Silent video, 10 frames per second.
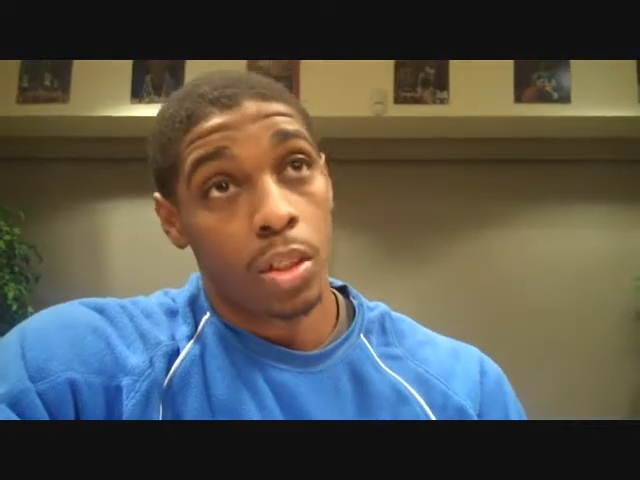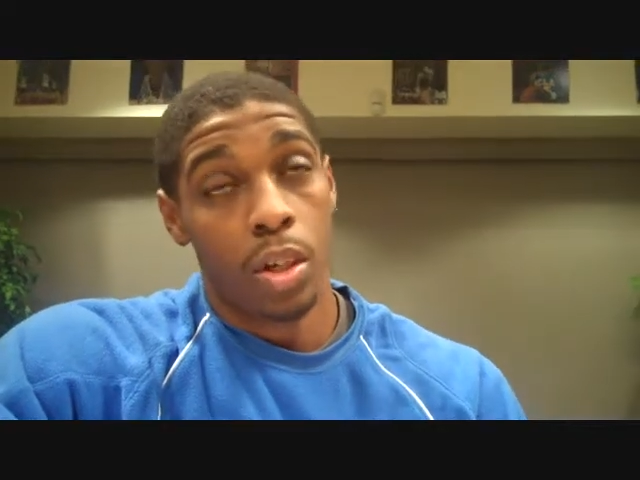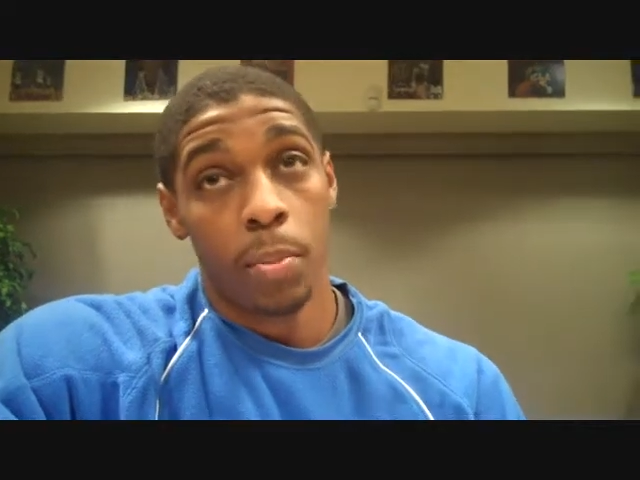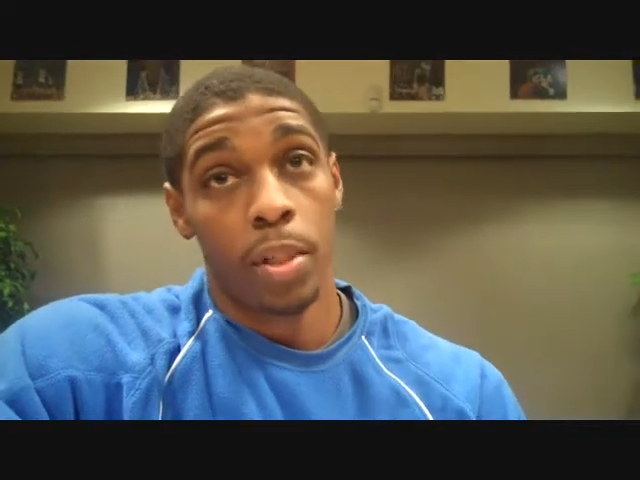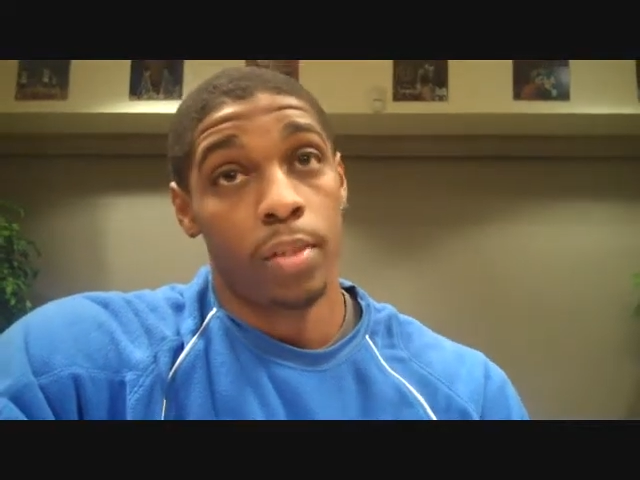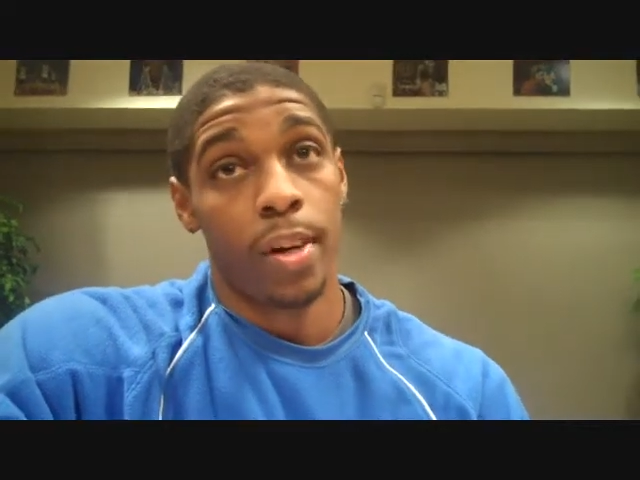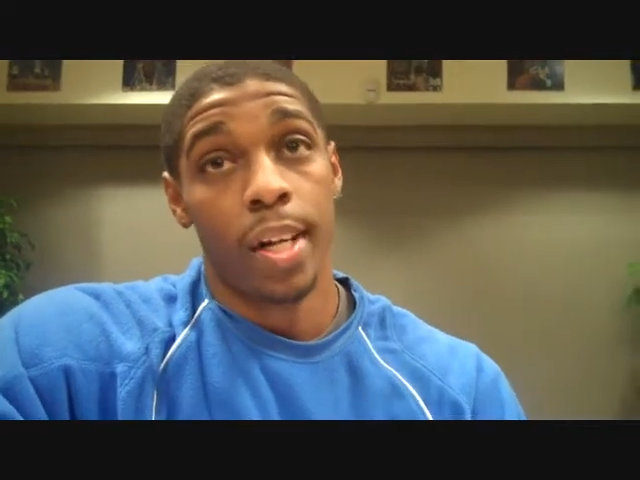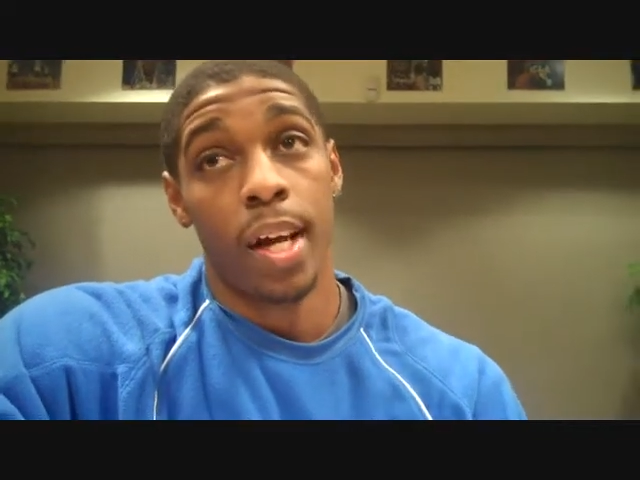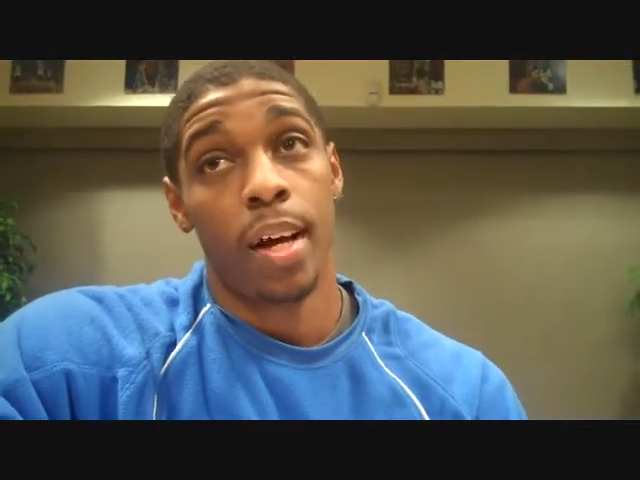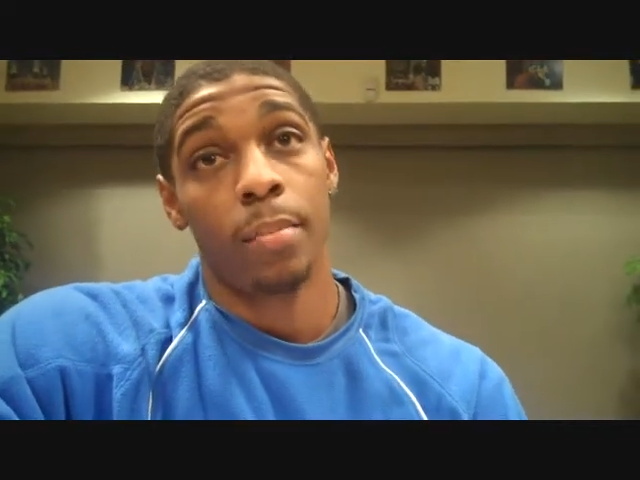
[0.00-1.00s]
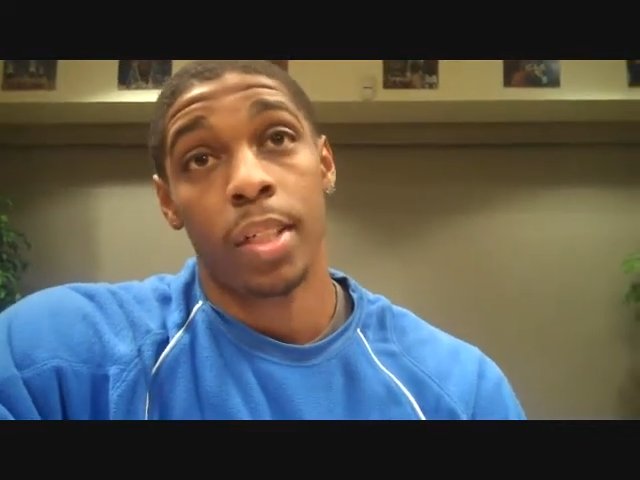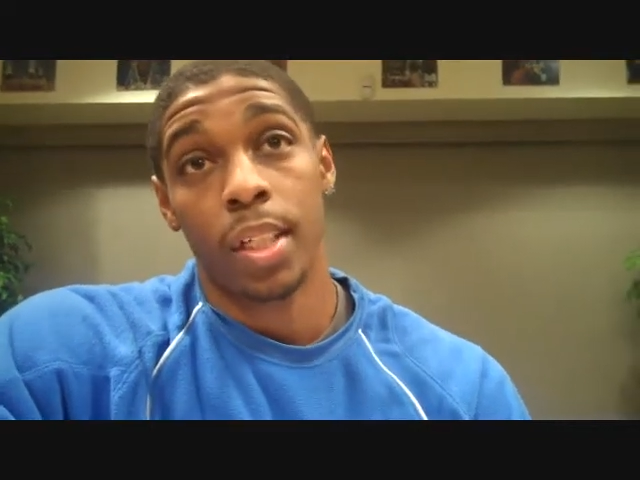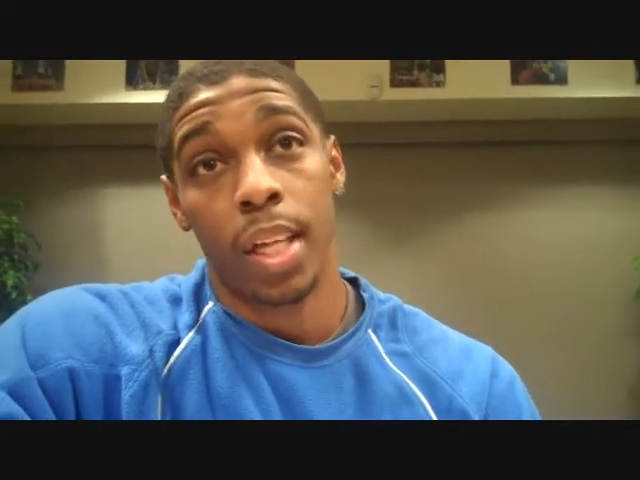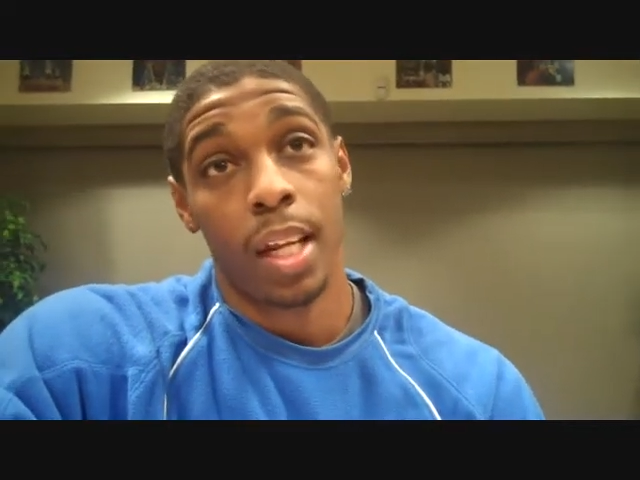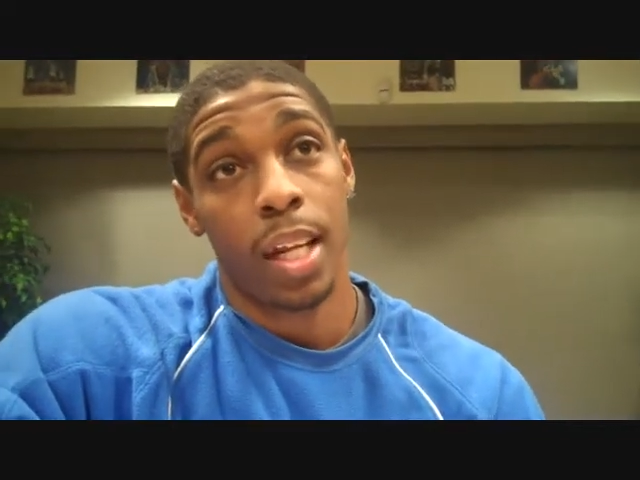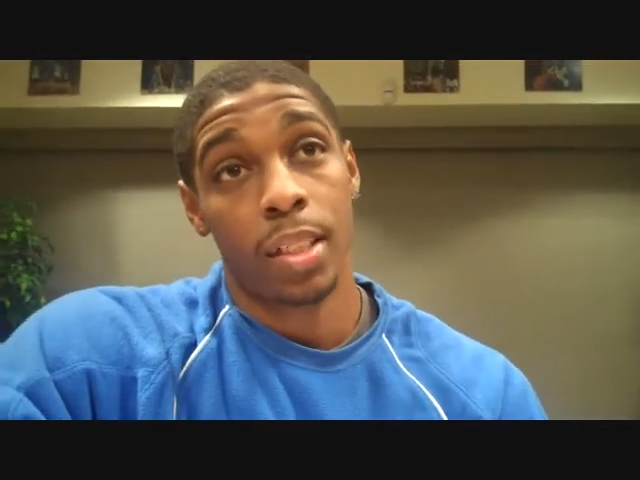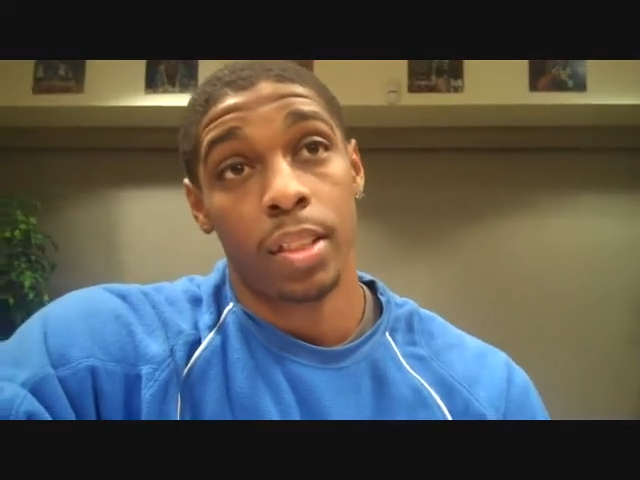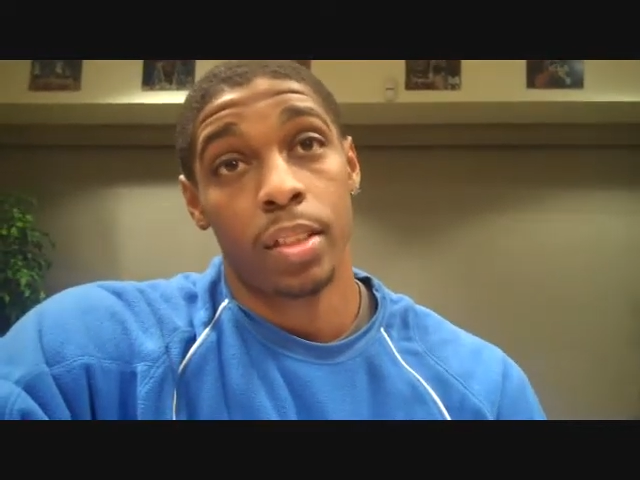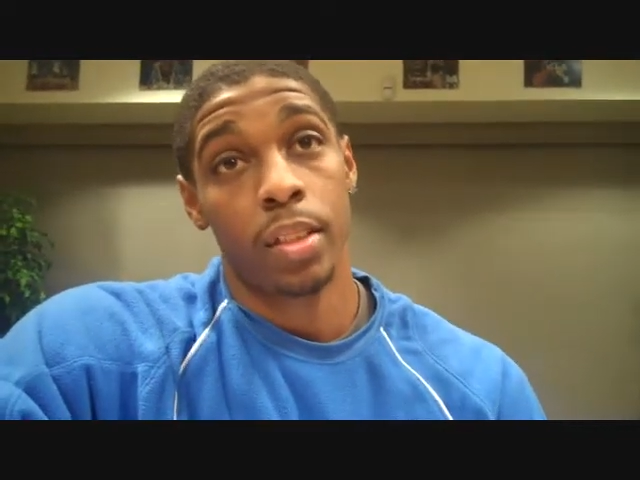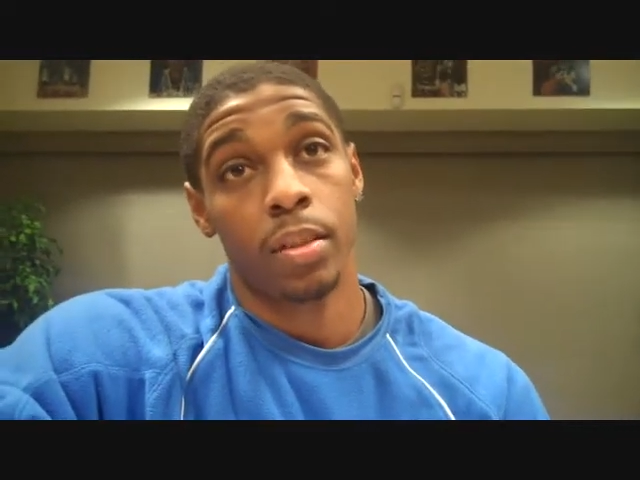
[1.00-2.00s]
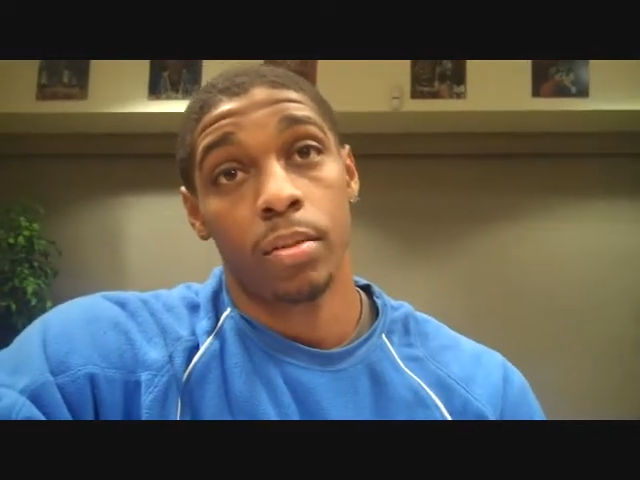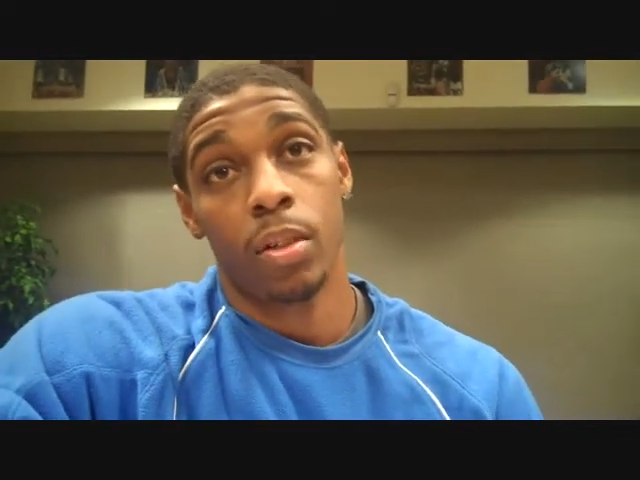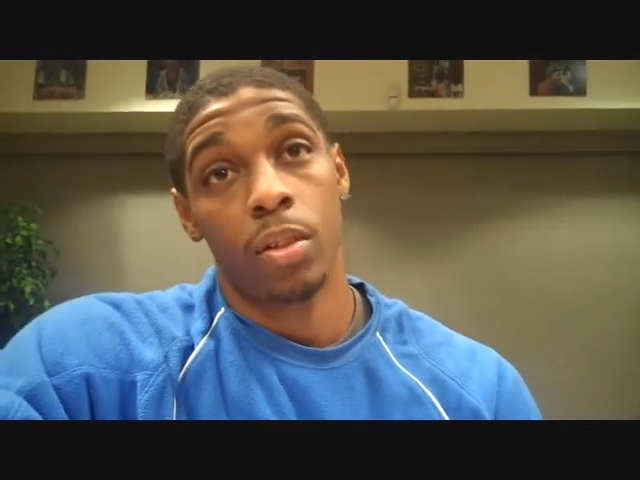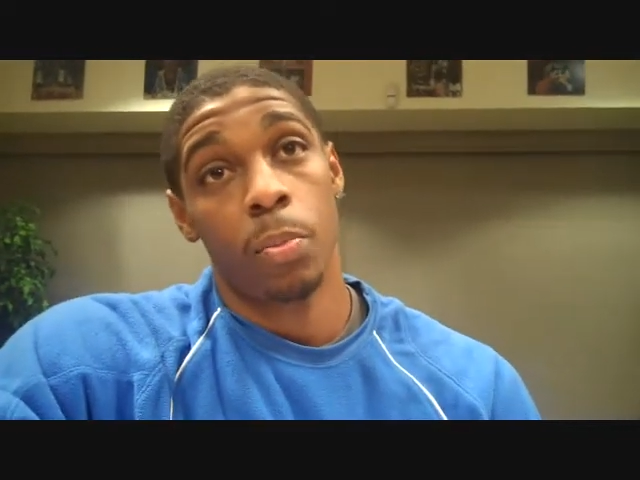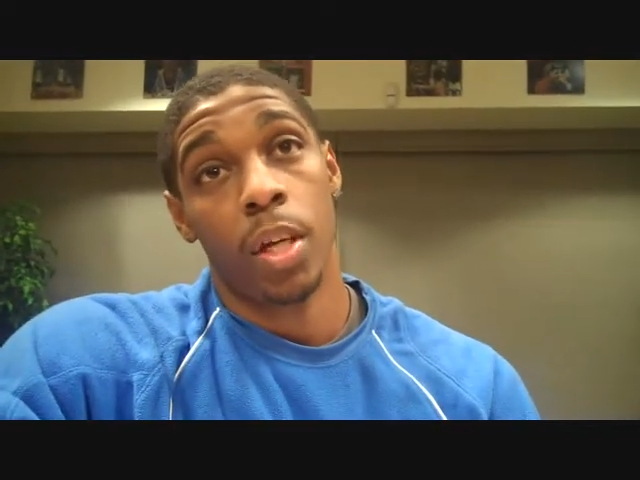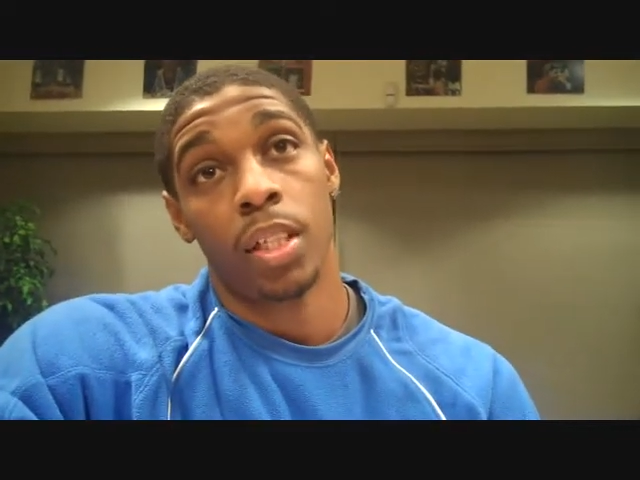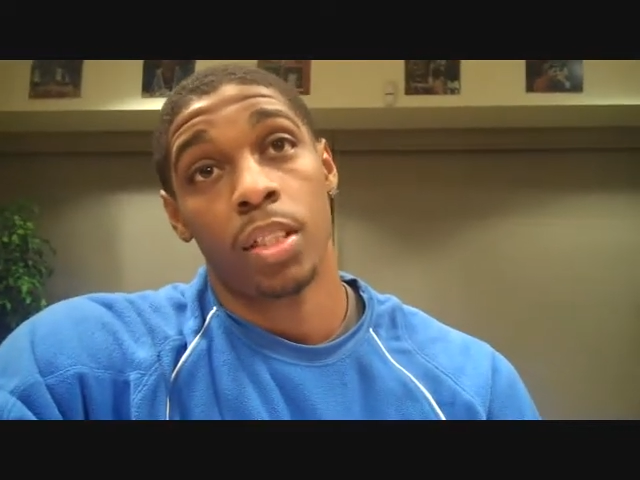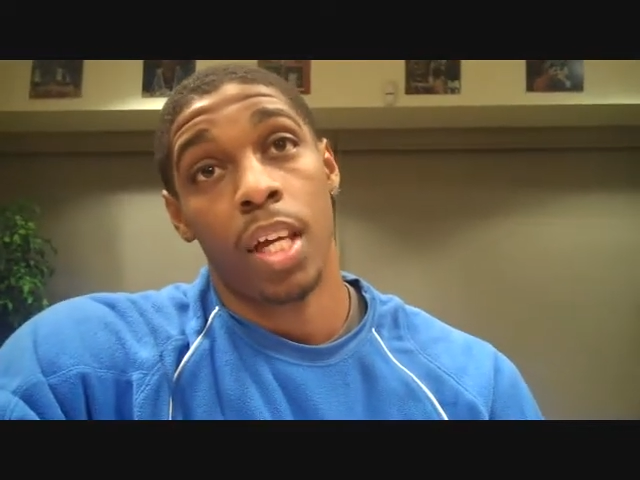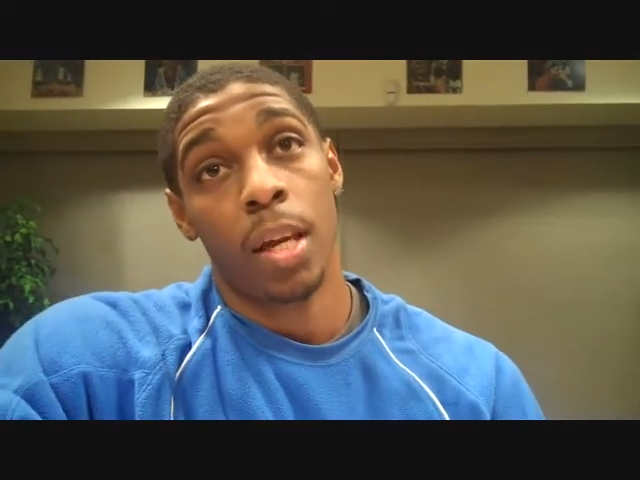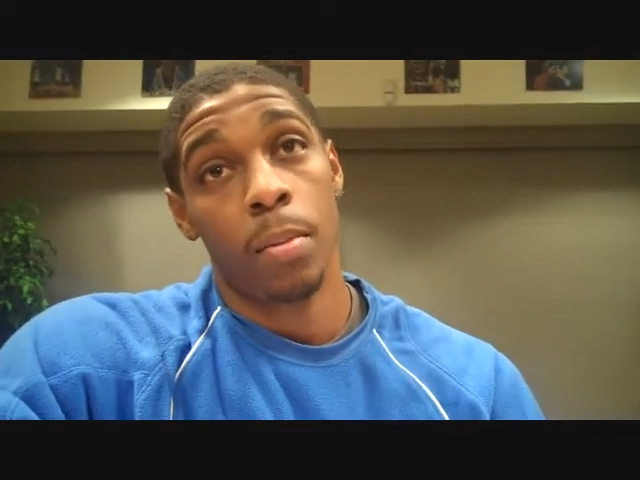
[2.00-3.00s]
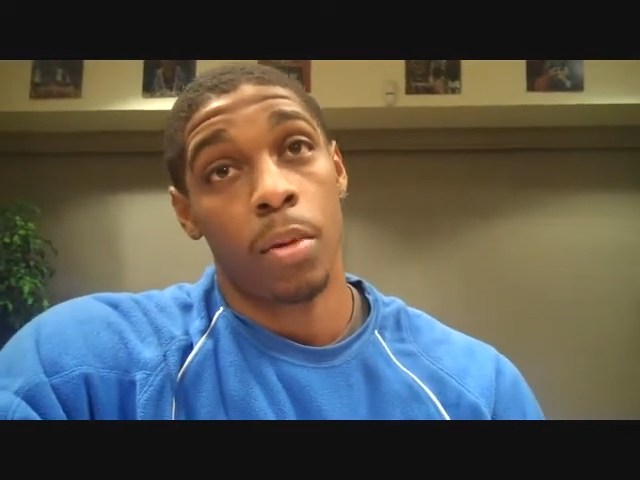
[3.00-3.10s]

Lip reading: So, I mean, right now I'm looking at it as just the biggest game.